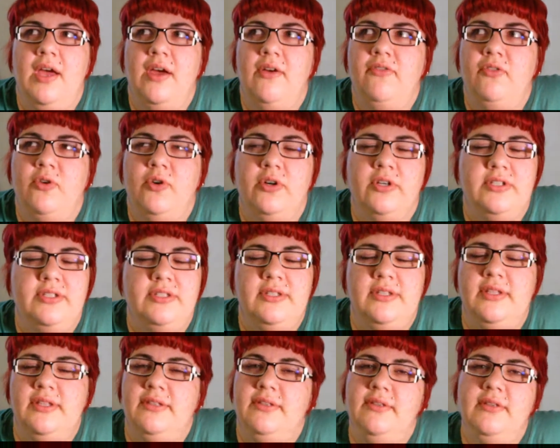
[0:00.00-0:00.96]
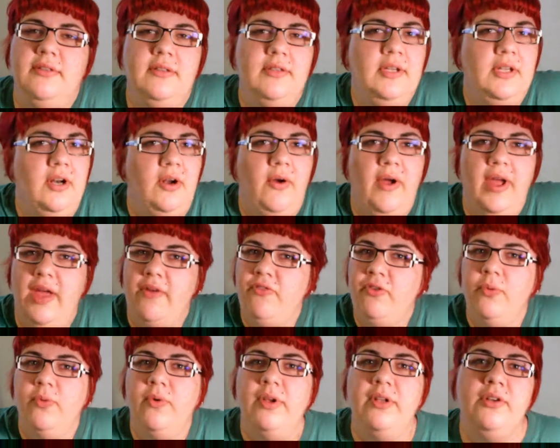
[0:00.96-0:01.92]
of course, you know,
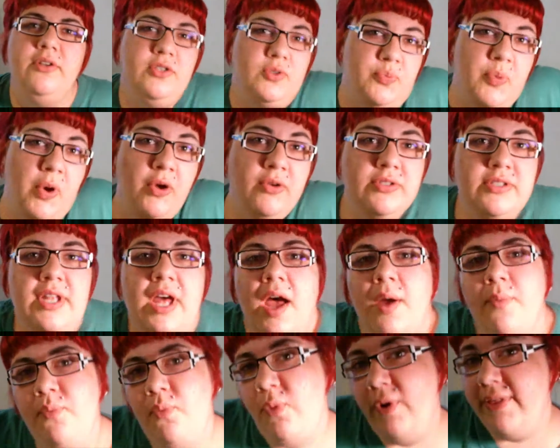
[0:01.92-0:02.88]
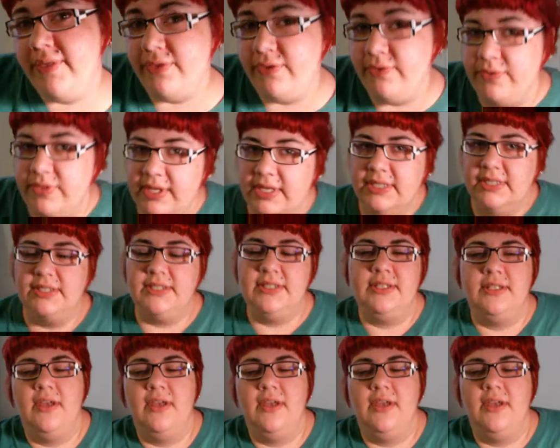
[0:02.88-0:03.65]
everyone who's post-op went through this.